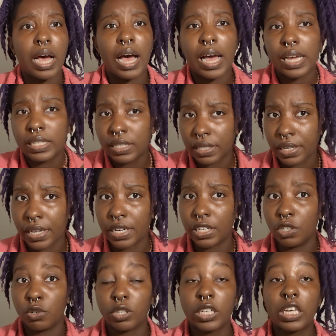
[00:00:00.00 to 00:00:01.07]

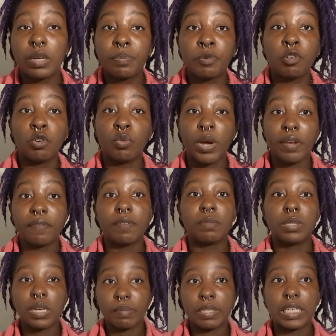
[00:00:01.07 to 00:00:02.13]
isolated or keep you away
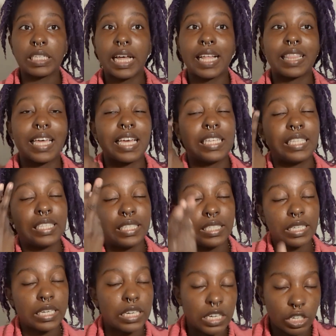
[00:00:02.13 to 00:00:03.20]
from something that they
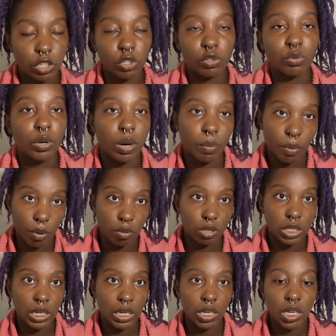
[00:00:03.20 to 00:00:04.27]
see you
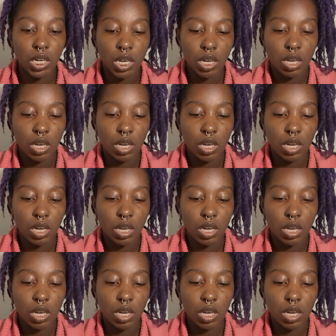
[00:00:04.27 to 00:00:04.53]
approaching.